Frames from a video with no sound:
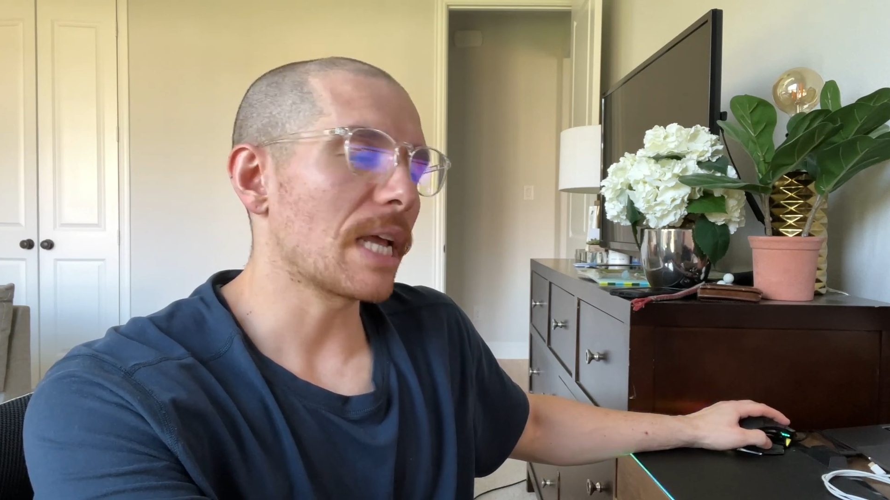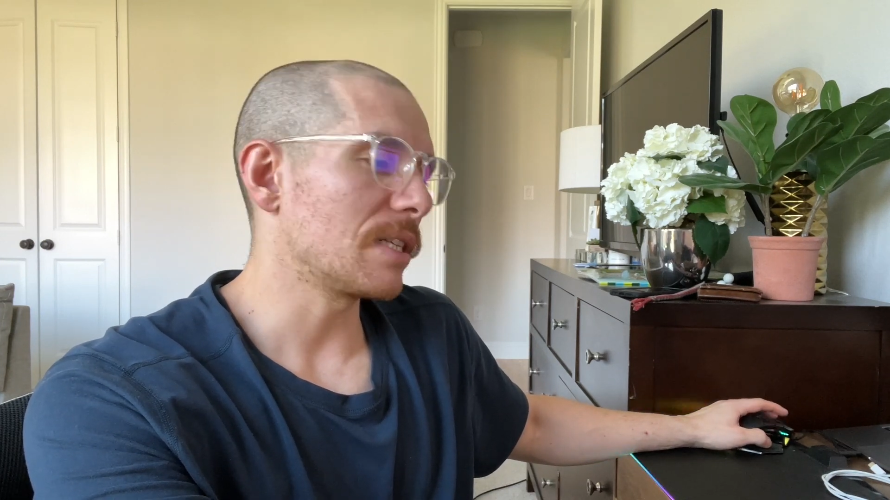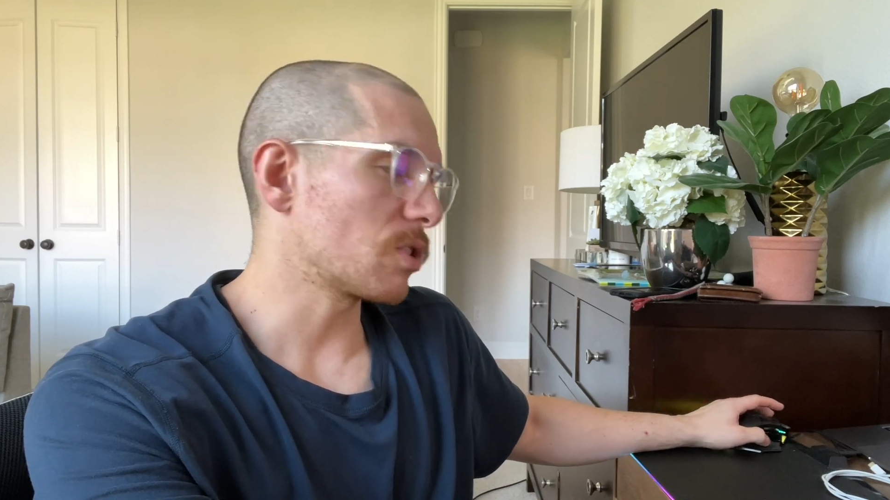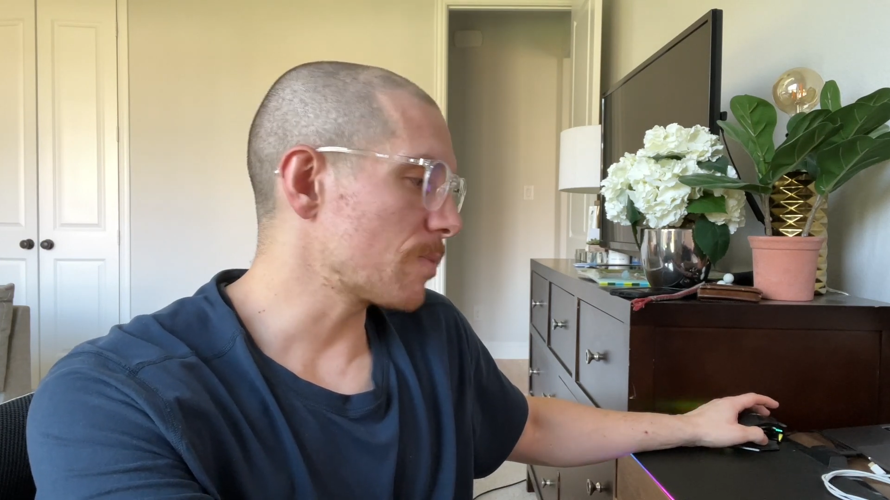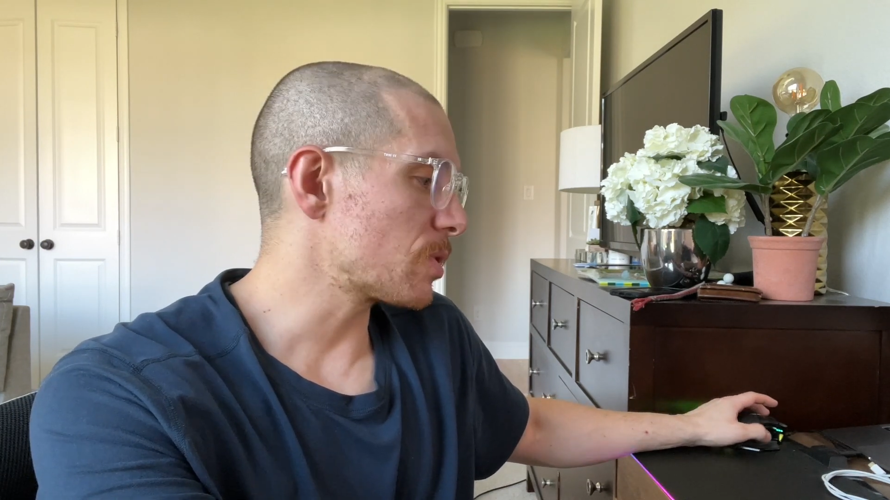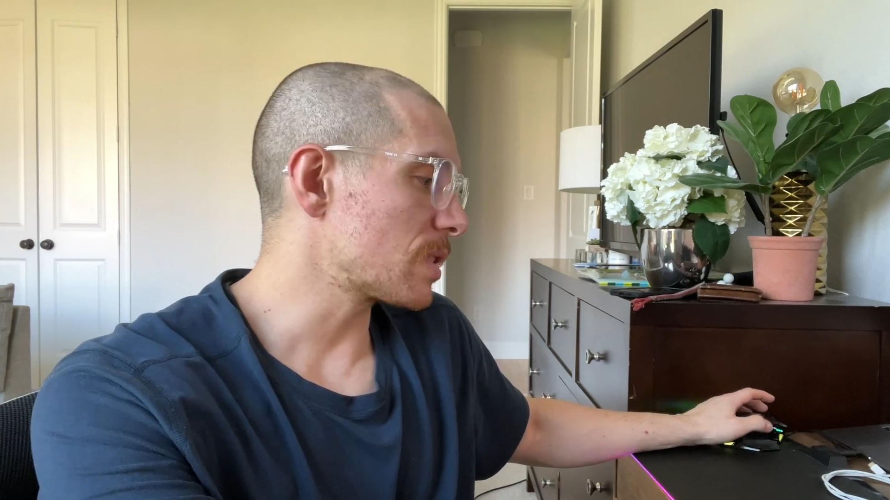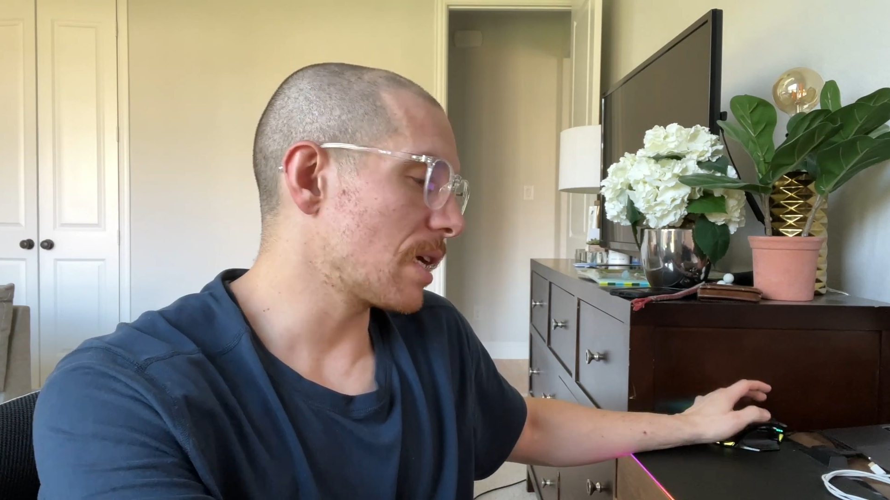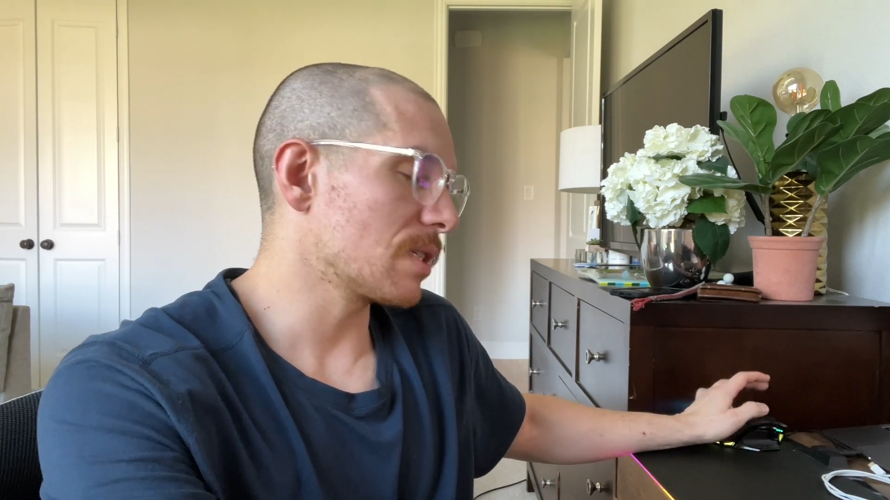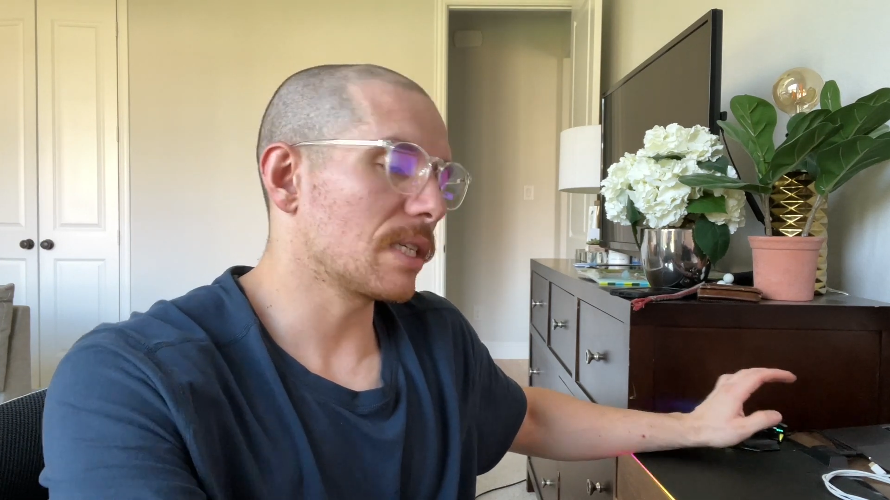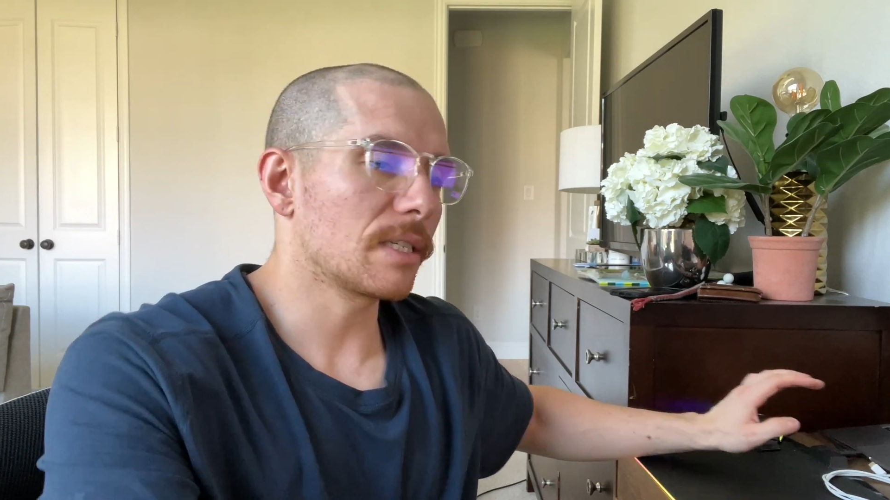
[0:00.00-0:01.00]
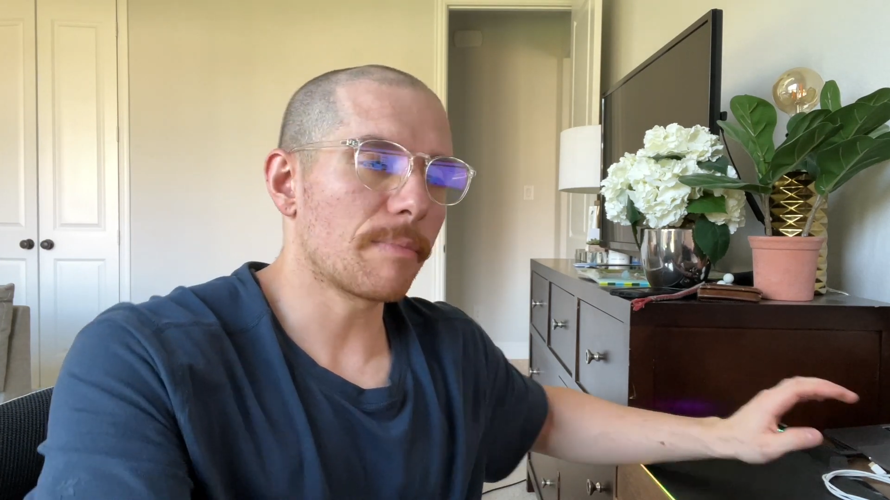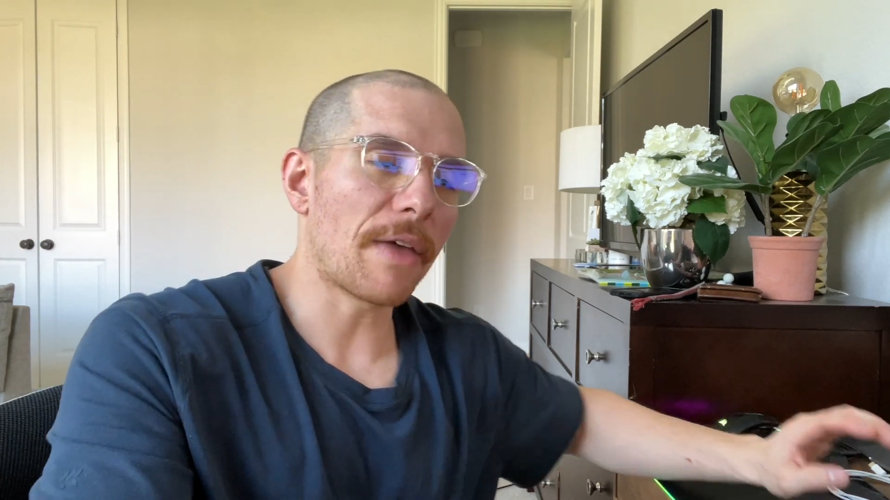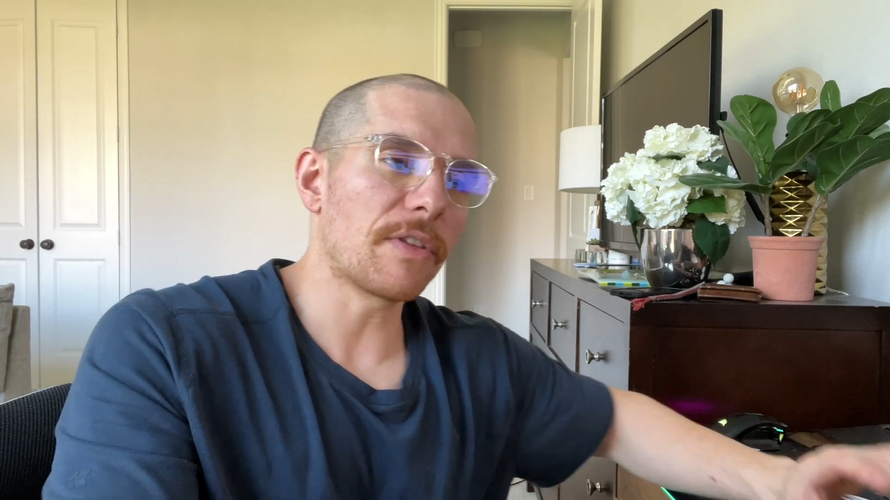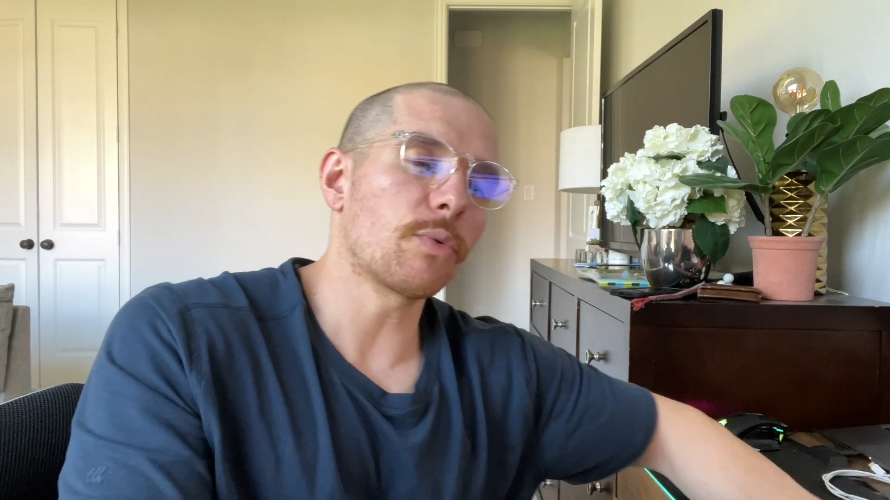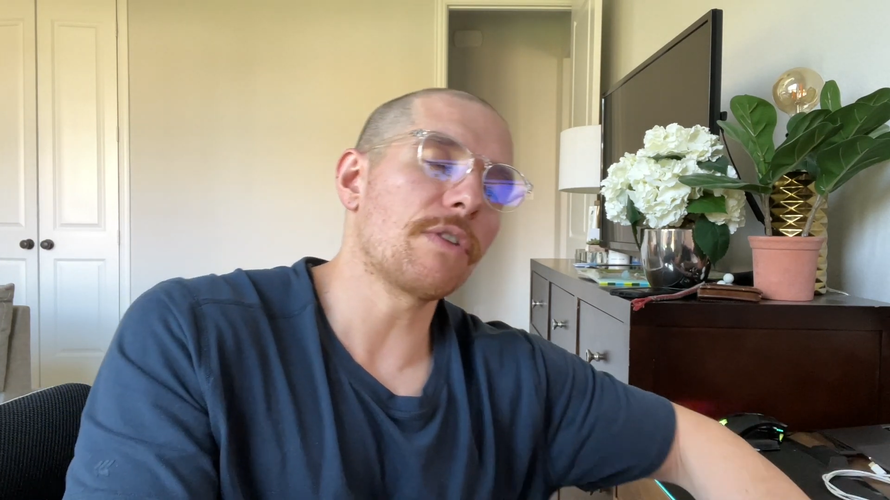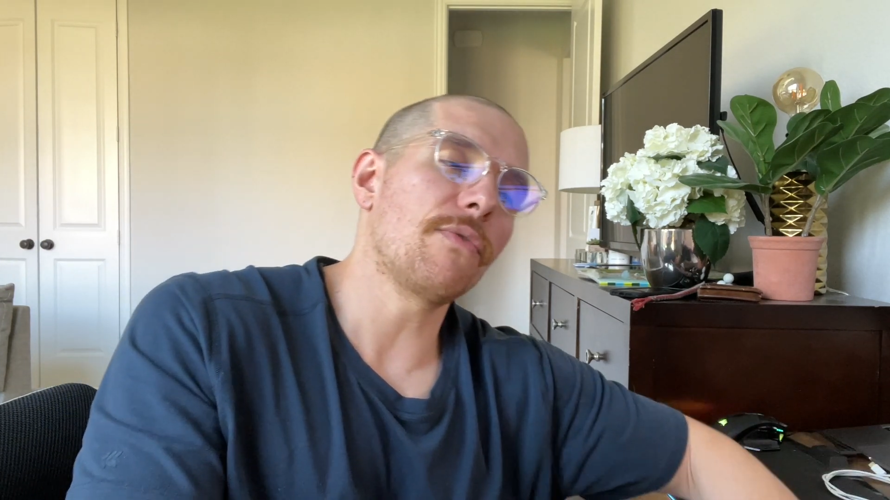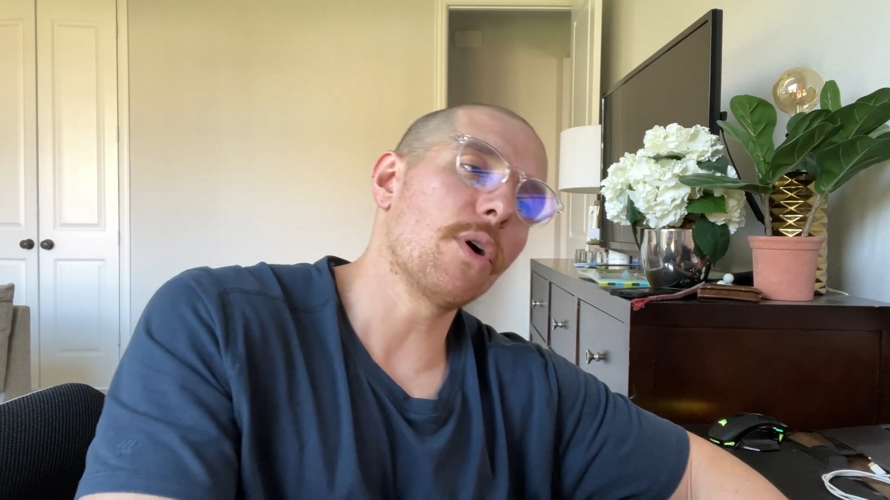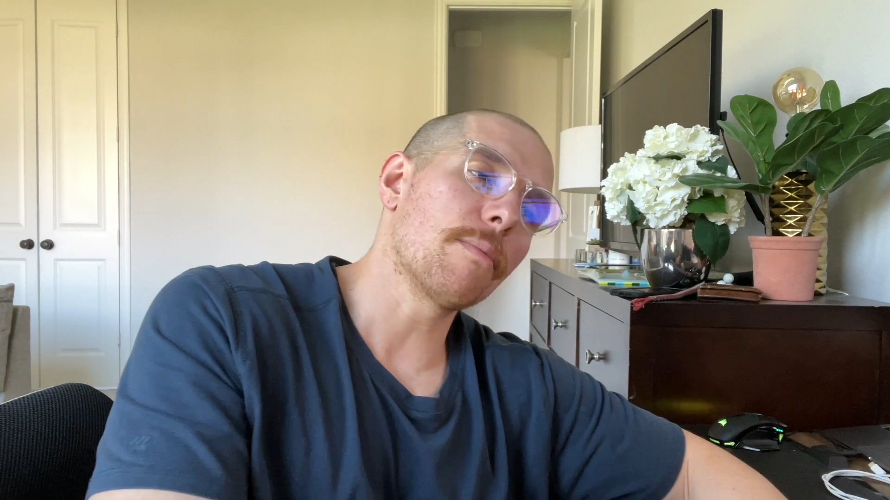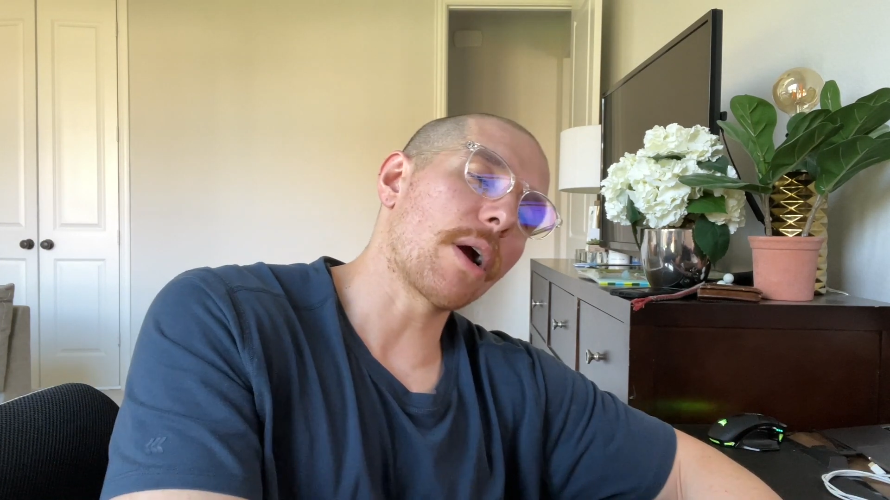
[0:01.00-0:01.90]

and Scripture tells us this: Matthew 24,